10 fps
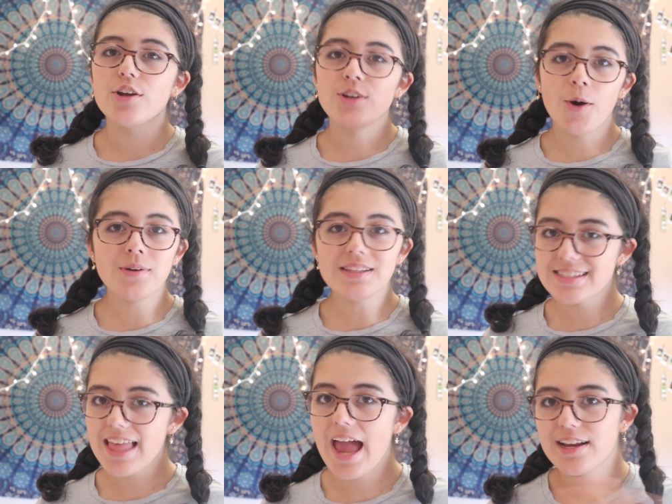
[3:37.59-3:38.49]
don't
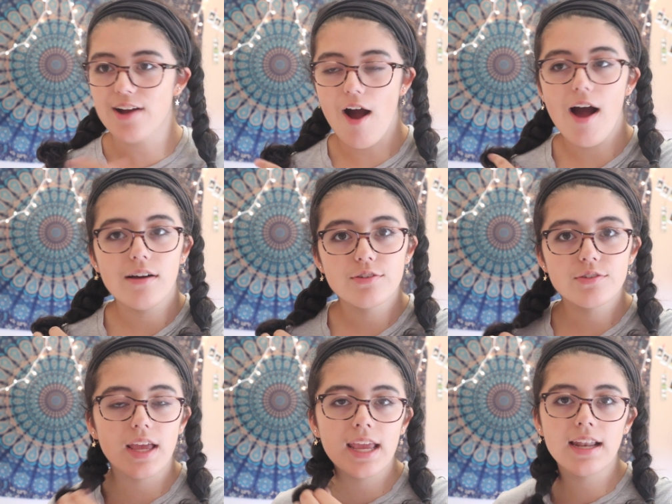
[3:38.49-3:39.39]
slack
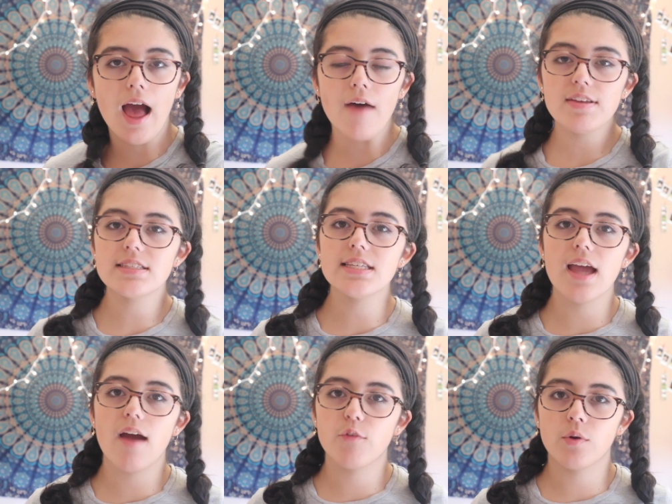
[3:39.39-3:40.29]
off and obviously
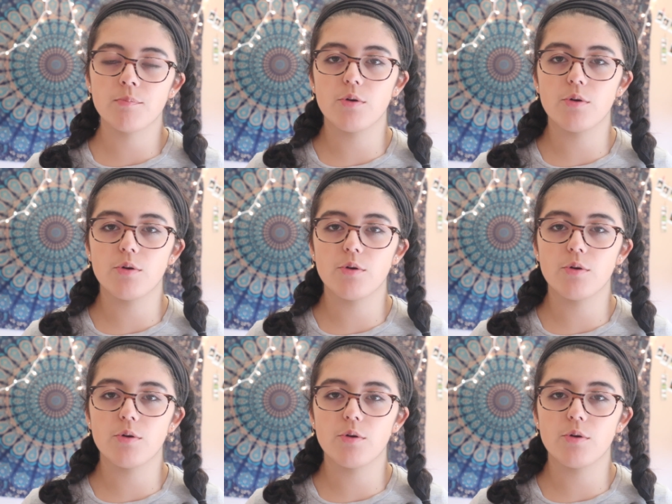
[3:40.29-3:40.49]
everyone